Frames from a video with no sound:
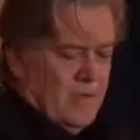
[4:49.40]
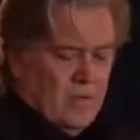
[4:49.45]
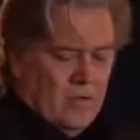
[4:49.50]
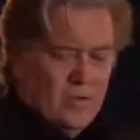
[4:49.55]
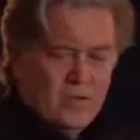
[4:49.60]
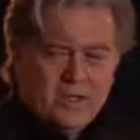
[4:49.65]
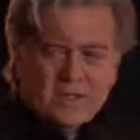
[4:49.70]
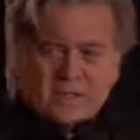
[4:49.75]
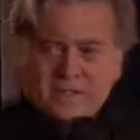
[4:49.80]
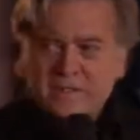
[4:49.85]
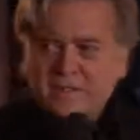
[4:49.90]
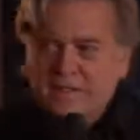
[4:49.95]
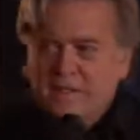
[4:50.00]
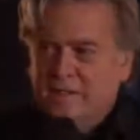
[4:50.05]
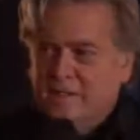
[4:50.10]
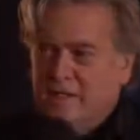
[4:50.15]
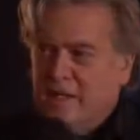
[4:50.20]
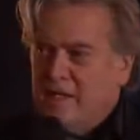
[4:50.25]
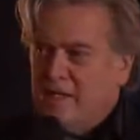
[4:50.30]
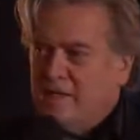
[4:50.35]
We could see
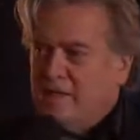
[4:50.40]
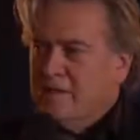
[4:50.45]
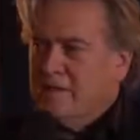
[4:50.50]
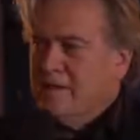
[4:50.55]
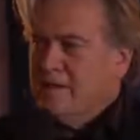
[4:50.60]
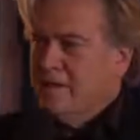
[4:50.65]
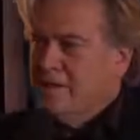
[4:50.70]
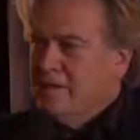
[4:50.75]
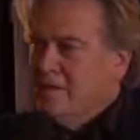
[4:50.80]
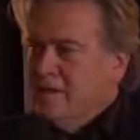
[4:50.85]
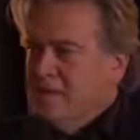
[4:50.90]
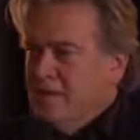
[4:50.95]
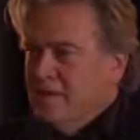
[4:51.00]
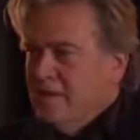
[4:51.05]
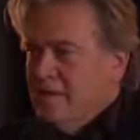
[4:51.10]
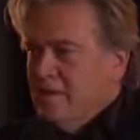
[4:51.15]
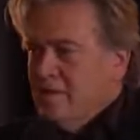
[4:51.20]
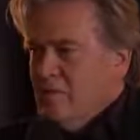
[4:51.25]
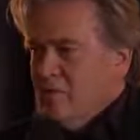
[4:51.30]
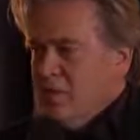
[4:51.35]
that
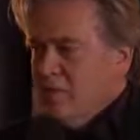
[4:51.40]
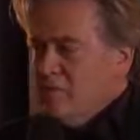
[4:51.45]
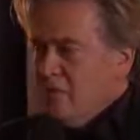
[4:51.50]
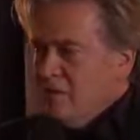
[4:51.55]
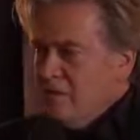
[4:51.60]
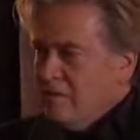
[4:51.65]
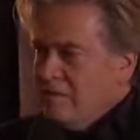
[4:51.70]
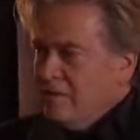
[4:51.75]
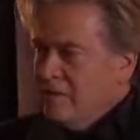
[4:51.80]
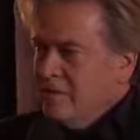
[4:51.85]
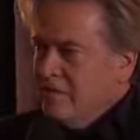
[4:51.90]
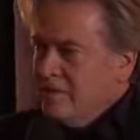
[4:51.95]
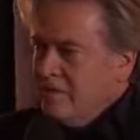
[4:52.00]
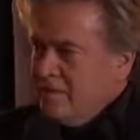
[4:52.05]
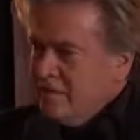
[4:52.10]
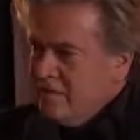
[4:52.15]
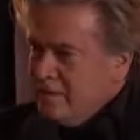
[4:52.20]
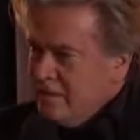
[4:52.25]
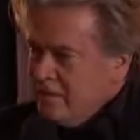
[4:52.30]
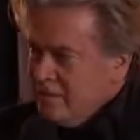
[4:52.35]
we were
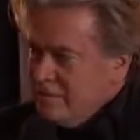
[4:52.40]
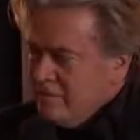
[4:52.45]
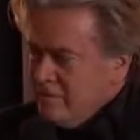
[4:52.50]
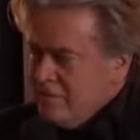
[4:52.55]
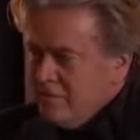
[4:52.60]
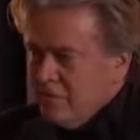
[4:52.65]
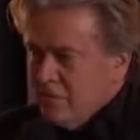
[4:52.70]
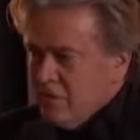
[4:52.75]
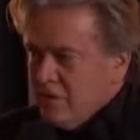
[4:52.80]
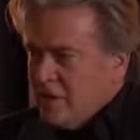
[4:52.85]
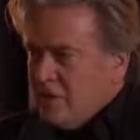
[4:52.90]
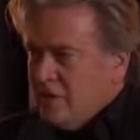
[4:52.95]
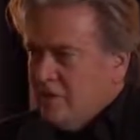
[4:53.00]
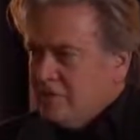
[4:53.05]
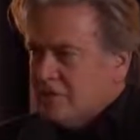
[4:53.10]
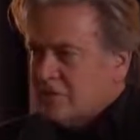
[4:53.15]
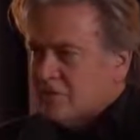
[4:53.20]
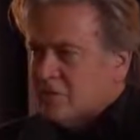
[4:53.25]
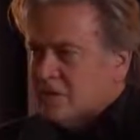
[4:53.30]
very close in